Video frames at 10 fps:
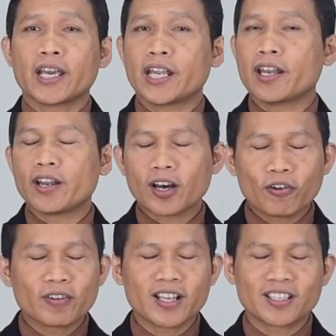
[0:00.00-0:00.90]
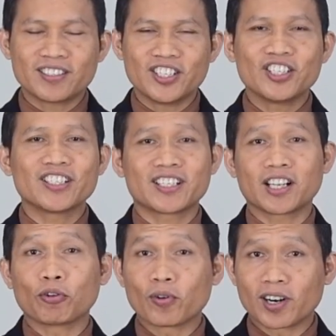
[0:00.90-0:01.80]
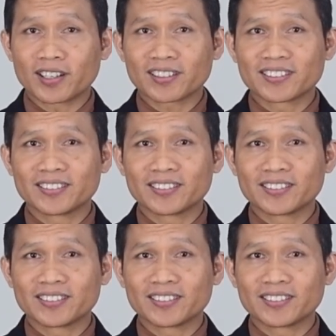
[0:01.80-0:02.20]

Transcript: in nowadays digital world.